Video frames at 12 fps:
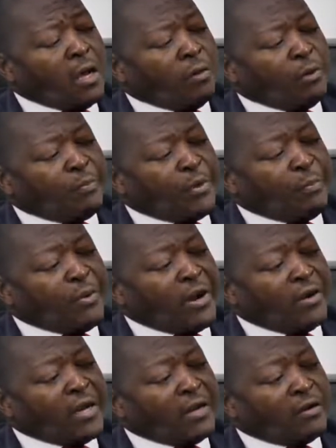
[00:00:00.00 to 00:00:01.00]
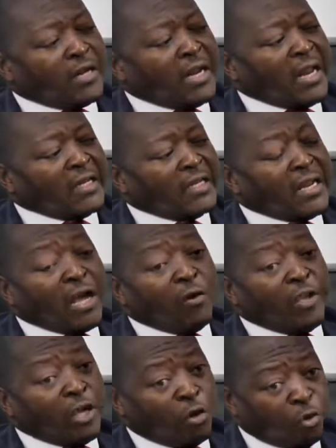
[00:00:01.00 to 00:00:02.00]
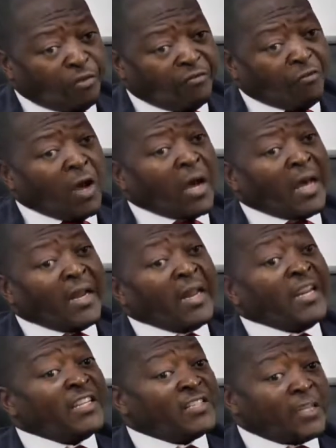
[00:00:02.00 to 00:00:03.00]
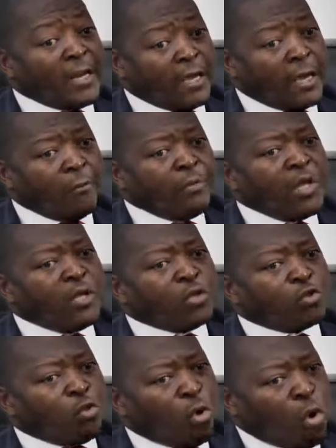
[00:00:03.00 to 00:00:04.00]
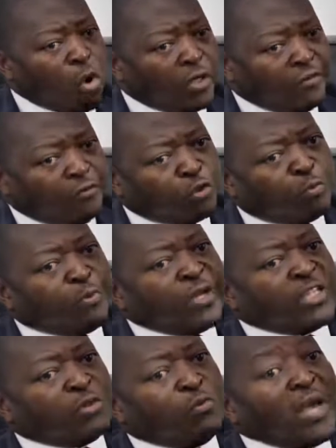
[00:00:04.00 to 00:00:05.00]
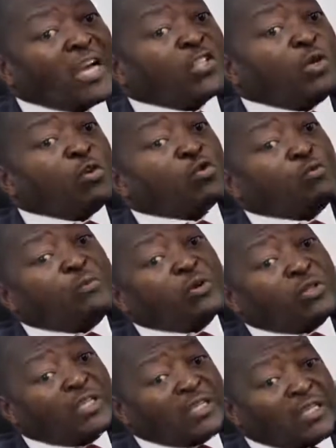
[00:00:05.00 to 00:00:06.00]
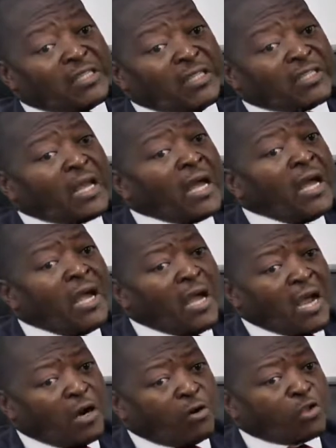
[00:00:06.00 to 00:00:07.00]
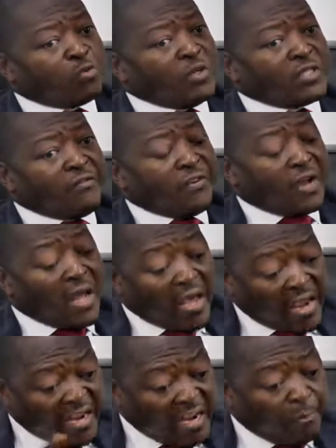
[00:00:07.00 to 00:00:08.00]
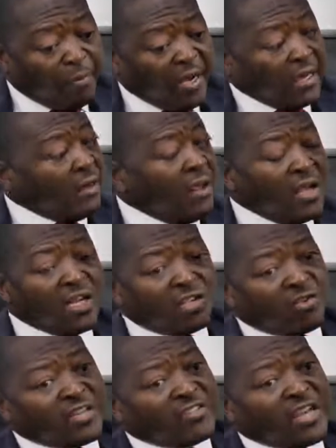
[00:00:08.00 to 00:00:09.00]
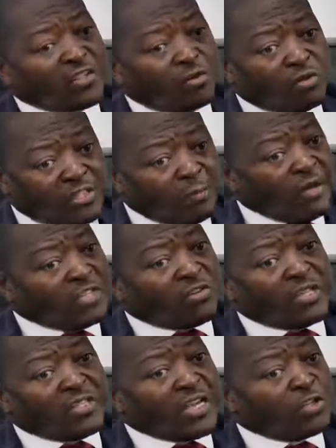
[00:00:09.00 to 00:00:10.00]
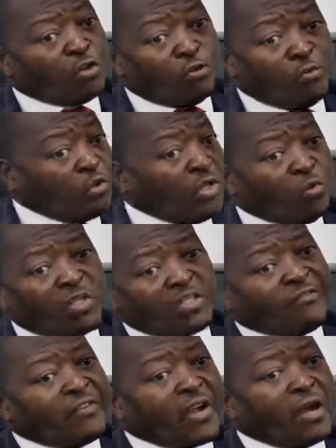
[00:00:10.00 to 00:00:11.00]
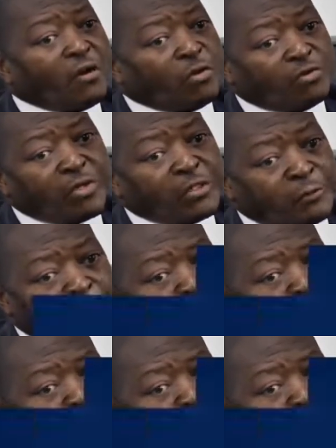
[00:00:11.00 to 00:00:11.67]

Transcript: We're preparing another landing now in Cote d'Ivoire and then in Senegal. So all the footprints, we actually want to build data center across West Africa, enabling transactions, seamless transaction between the West African countries.